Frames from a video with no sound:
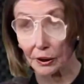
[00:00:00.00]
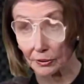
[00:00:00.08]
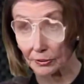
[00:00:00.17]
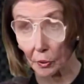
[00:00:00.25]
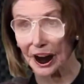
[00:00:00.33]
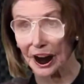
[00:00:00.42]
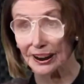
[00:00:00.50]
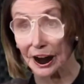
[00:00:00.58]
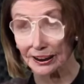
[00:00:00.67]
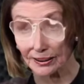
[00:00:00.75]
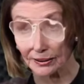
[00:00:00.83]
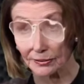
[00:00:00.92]
right, guys,
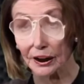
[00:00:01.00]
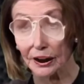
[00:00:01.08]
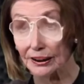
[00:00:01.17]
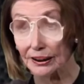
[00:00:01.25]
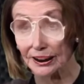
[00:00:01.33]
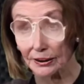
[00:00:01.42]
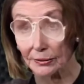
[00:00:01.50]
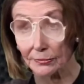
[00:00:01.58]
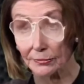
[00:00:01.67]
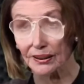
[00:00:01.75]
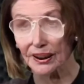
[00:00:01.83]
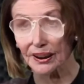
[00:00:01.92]
let's come up with
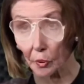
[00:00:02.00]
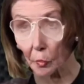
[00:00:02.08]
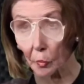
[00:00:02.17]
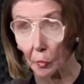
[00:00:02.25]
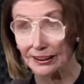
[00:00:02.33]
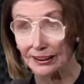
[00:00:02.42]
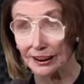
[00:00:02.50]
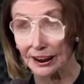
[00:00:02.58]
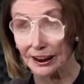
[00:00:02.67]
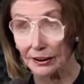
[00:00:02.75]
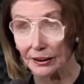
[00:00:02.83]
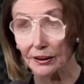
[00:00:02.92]
a new idea
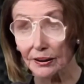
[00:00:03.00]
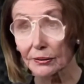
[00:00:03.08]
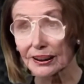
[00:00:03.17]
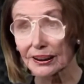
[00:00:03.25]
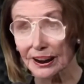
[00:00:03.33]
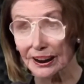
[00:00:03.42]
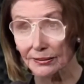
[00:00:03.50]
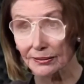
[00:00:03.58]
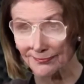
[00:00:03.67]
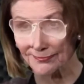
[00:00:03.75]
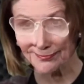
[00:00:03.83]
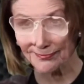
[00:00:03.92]
to entice him.
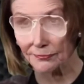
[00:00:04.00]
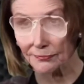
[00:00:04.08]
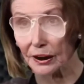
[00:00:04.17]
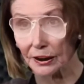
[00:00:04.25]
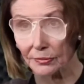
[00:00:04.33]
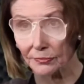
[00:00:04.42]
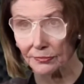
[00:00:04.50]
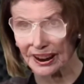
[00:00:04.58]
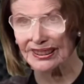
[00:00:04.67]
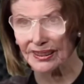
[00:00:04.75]
Now did your